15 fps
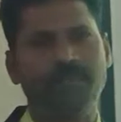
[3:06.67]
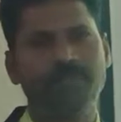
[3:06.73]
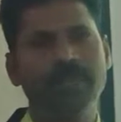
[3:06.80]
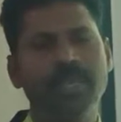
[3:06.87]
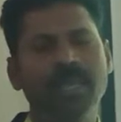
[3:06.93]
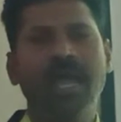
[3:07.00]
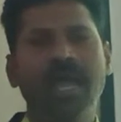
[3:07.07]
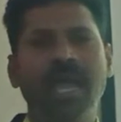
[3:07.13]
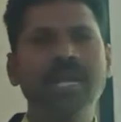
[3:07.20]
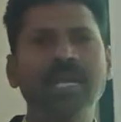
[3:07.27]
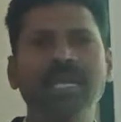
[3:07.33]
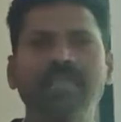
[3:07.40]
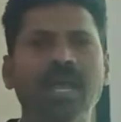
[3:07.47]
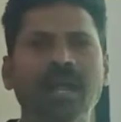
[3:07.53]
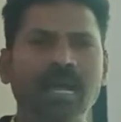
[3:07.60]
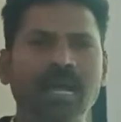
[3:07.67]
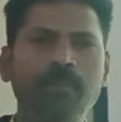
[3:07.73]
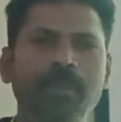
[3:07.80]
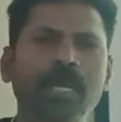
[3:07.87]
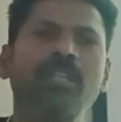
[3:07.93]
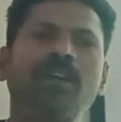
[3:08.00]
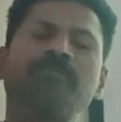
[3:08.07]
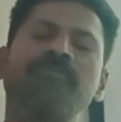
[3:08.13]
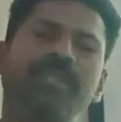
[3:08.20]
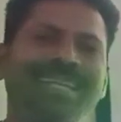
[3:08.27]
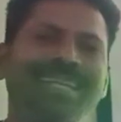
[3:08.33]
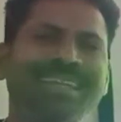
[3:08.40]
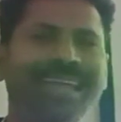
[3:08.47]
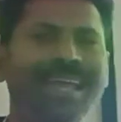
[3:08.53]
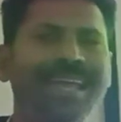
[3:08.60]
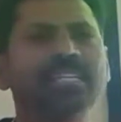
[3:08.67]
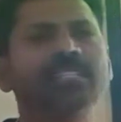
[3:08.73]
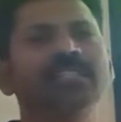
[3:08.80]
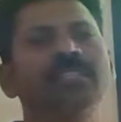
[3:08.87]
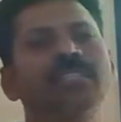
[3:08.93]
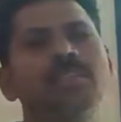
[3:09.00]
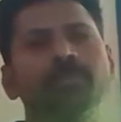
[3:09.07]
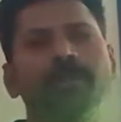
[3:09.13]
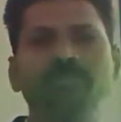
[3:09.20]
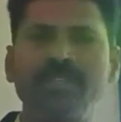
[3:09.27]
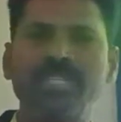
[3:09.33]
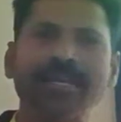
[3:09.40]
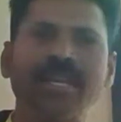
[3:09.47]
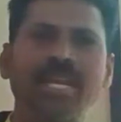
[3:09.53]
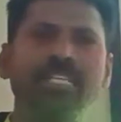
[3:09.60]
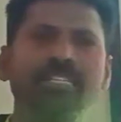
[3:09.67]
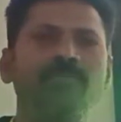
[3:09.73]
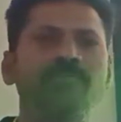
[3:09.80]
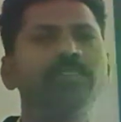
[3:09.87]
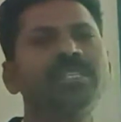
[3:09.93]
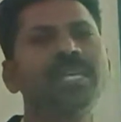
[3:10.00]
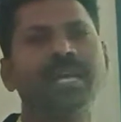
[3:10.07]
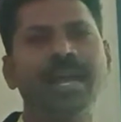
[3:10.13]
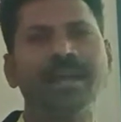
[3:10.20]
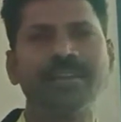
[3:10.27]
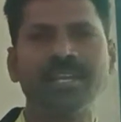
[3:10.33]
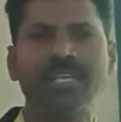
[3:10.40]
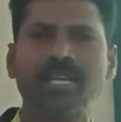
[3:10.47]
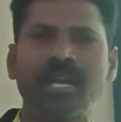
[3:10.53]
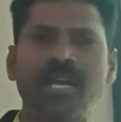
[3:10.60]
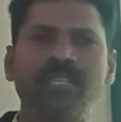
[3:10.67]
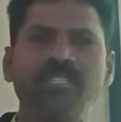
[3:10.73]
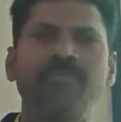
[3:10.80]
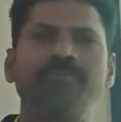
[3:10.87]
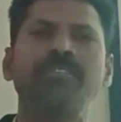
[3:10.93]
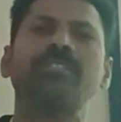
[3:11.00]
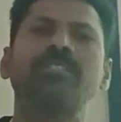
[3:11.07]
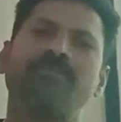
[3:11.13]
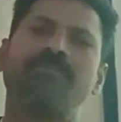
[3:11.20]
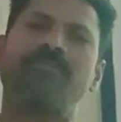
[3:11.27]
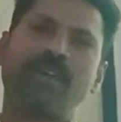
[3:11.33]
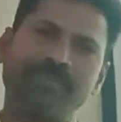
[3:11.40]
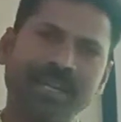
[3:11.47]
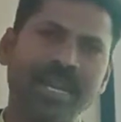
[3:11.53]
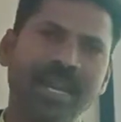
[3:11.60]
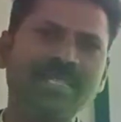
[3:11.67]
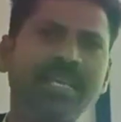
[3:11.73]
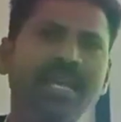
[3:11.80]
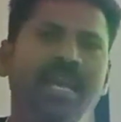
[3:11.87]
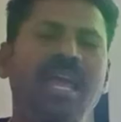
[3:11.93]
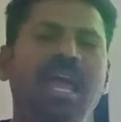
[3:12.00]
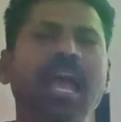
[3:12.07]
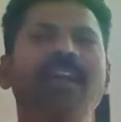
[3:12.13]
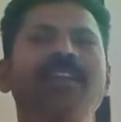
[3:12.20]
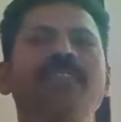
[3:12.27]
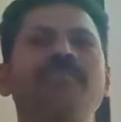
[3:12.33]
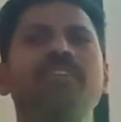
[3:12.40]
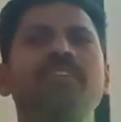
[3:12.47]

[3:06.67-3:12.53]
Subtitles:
And third, coming to the future tense, simple future tense, future continuous tense, future perfect tense, and future